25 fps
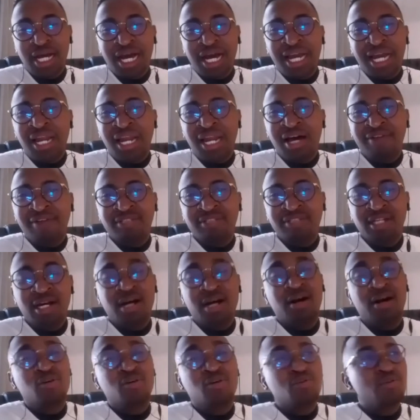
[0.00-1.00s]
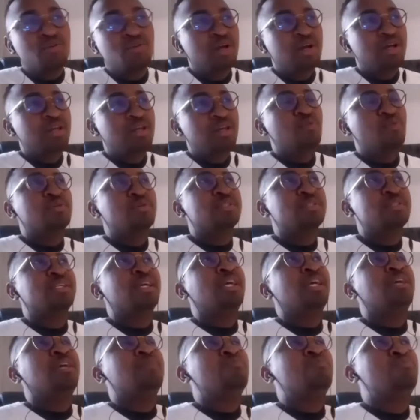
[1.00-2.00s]
I, I mm. loved how he
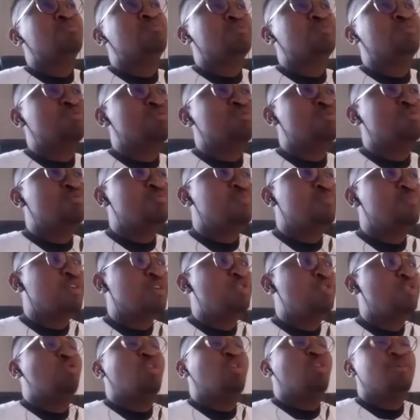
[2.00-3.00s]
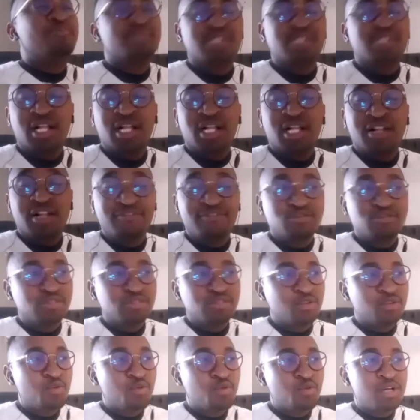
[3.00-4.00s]
was able to show himself
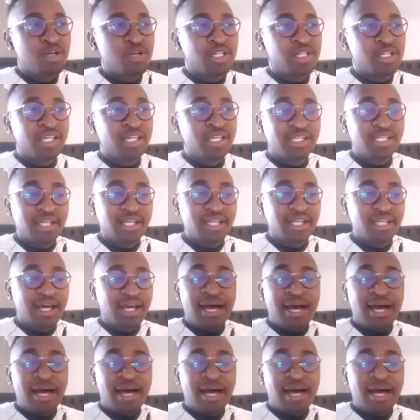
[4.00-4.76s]
to the world that